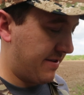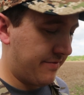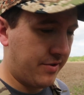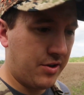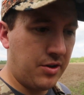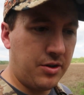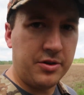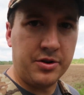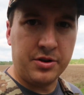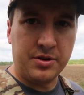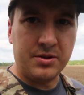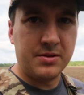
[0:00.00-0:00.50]
have
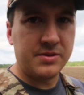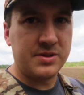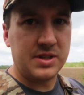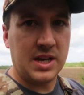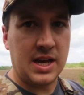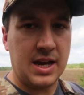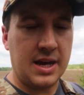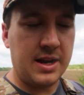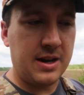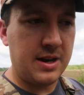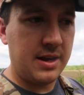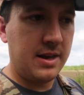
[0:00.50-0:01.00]
all new
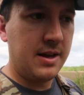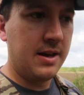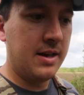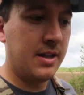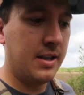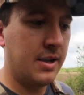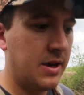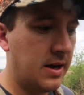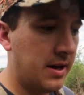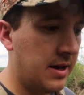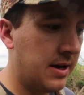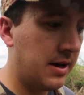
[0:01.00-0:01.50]
sign,
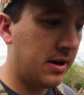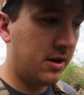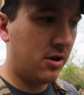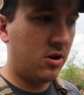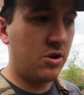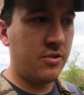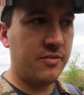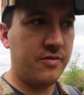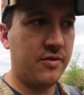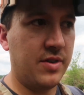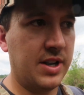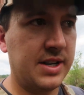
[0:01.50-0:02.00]

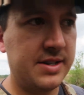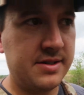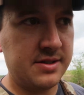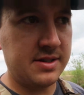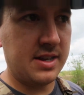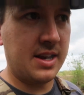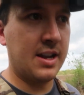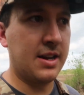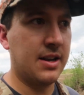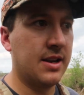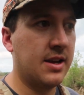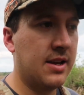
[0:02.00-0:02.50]
all fresh
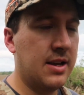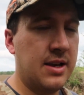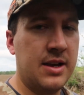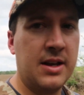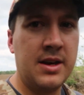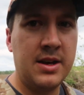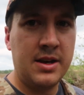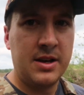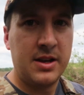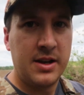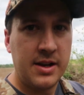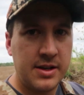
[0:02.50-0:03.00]
sign.
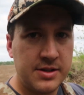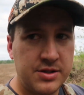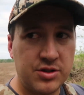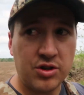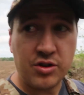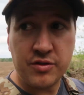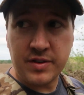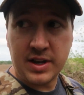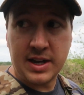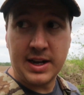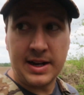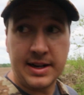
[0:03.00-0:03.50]

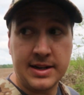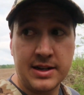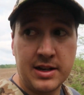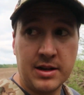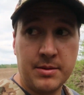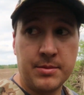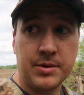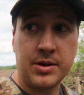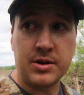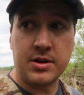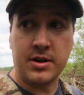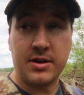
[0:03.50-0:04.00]
So if I
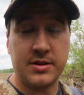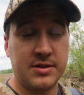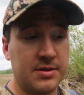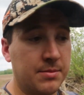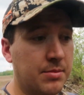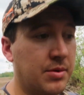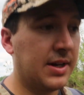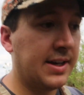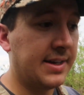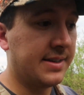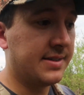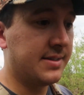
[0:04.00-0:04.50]
come across
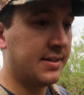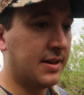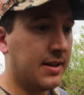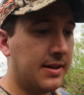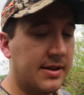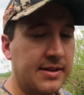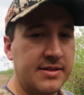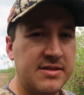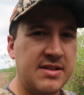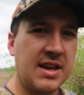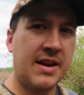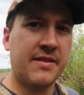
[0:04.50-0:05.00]
a place
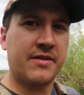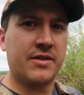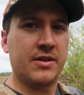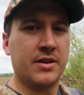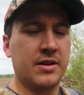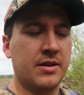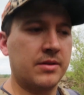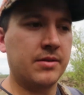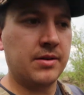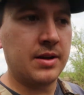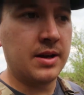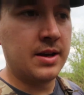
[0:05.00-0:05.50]
this
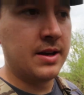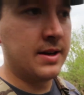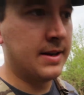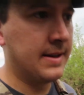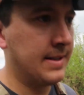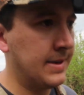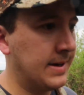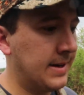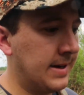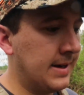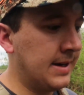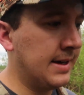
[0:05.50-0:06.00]
afternoon,
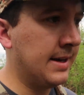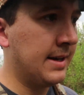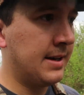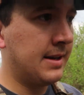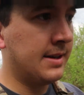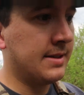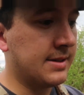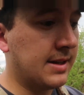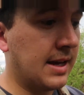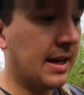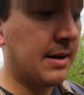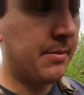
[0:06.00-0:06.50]

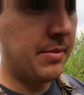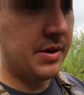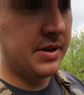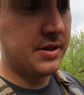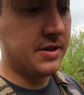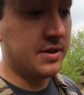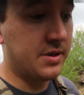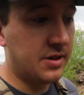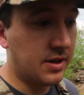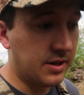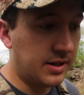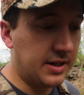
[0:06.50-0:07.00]
it's got a
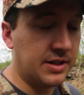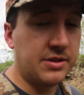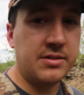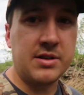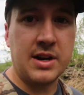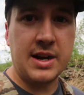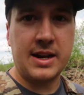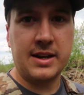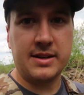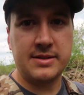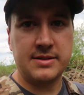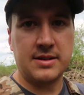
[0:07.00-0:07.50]
bunch of turkey
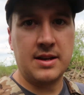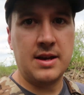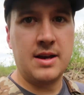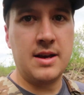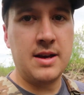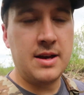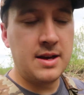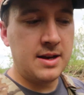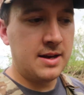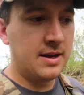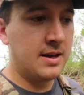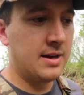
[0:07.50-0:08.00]
tracks.
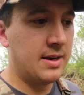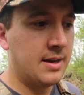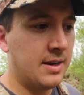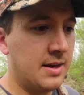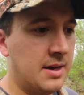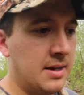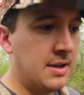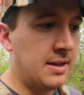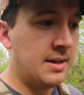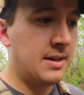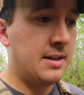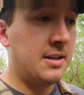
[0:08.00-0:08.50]

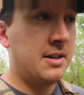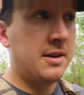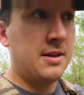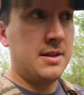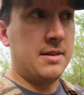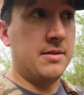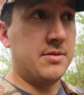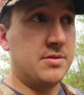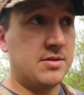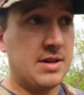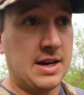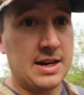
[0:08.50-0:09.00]

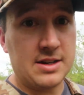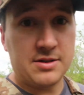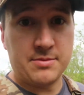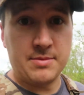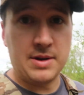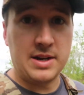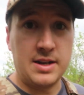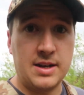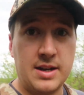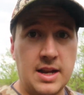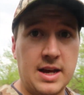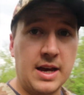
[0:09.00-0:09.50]
Those tracks
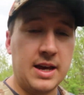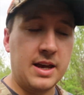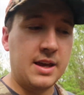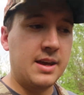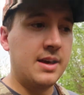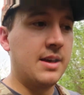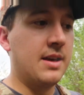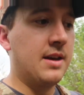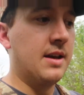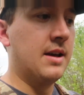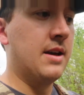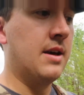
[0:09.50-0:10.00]
were made today.
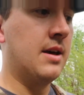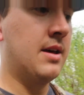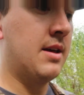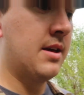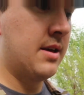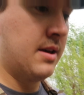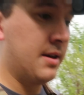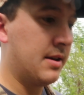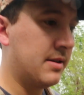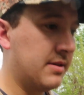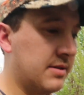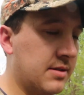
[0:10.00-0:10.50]

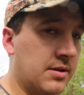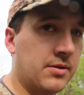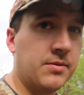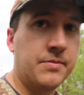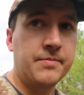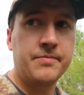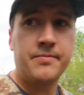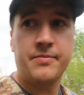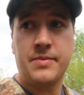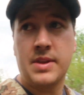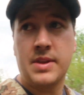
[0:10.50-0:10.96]
So